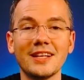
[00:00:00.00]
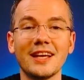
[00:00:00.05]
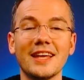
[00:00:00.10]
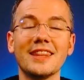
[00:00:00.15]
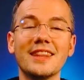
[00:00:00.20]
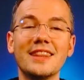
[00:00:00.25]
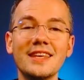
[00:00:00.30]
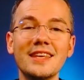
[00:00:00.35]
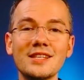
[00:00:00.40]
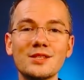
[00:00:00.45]

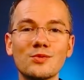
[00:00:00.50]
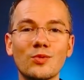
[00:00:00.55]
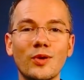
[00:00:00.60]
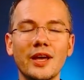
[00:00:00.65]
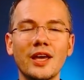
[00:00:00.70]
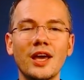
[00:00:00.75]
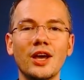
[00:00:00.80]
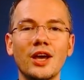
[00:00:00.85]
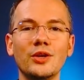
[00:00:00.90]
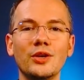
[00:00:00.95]
And this
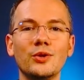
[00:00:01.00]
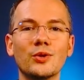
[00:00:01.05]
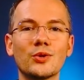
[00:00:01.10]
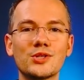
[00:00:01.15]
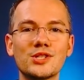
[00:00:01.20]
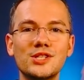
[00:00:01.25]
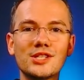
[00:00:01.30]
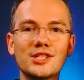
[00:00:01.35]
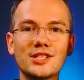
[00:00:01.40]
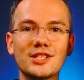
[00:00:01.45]
way, you're
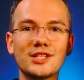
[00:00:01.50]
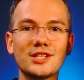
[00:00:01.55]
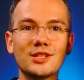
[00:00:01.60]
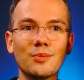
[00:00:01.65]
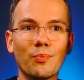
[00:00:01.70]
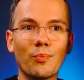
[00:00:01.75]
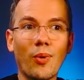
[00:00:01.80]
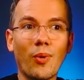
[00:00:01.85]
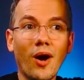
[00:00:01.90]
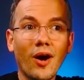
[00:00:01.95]

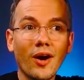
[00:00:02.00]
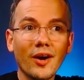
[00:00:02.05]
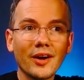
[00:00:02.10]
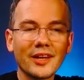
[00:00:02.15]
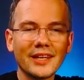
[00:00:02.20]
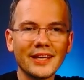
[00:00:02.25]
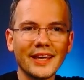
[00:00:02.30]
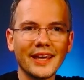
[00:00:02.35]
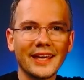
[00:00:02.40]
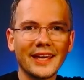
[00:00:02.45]

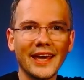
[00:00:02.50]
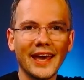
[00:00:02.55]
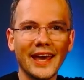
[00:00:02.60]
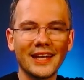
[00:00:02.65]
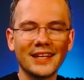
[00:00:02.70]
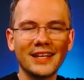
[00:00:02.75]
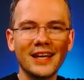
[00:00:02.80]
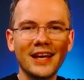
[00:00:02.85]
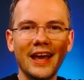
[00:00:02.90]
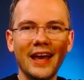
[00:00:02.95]
sparking again